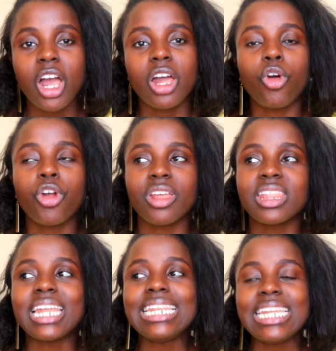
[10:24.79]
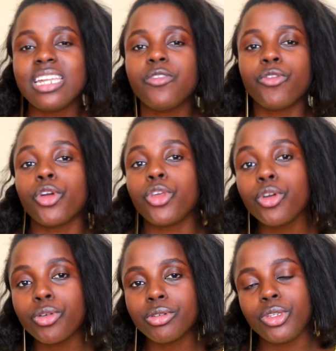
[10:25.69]
or the need for
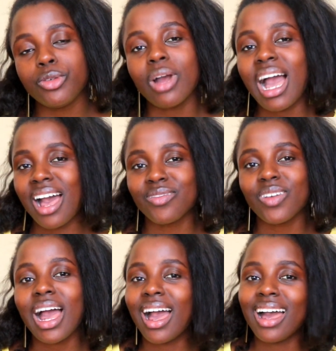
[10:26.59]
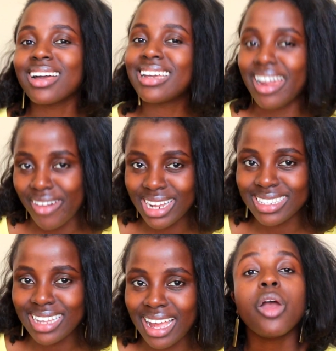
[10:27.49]
you to have a
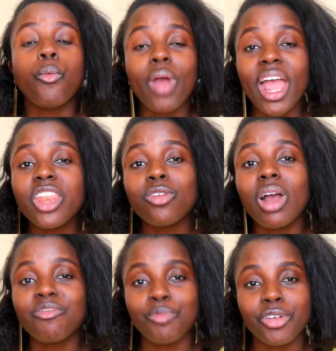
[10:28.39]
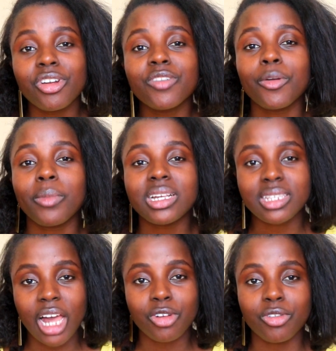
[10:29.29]
guarantor. When you have borrowed from a
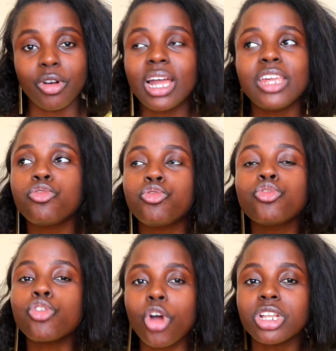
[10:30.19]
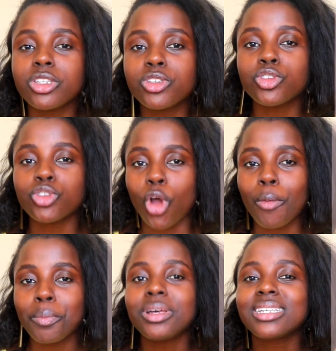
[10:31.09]
SACCO, you do not
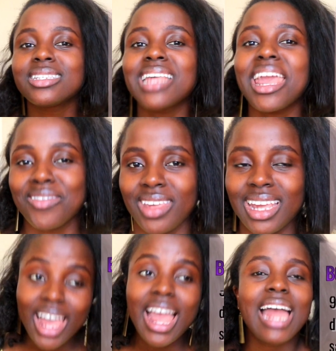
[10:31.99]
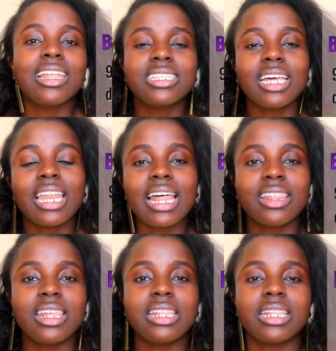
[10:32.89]
stop saving. And that's
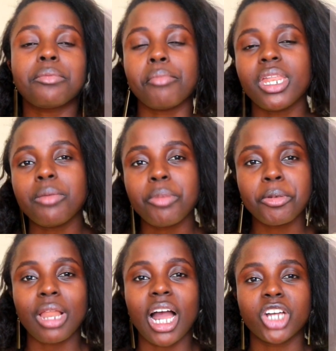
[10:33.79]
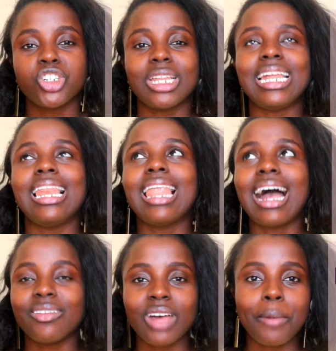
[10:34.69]
another thing that many people actually
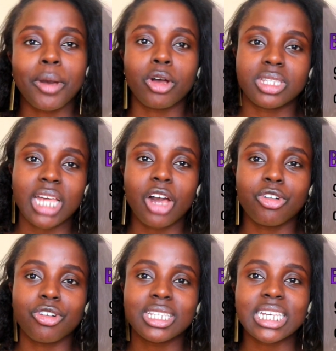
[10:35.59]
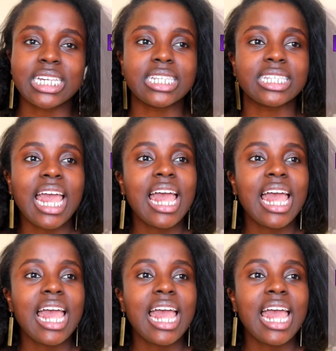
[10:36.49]
love about SACCOs is,